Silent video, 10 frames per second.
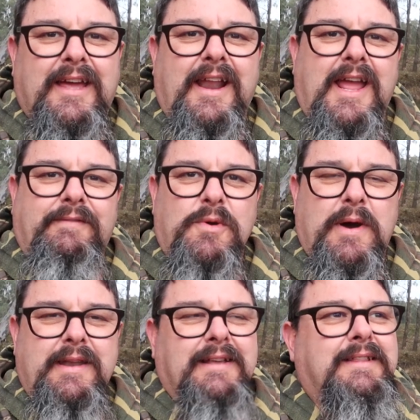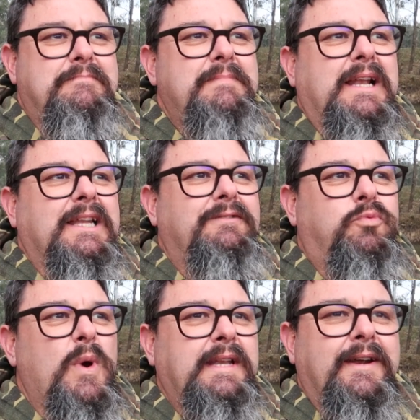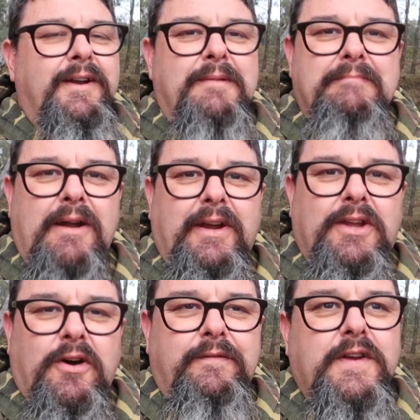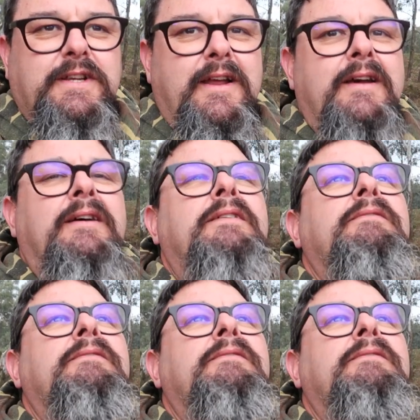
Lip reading: G'day everyone, it's the middle of winter and I'm Murray cod fishing.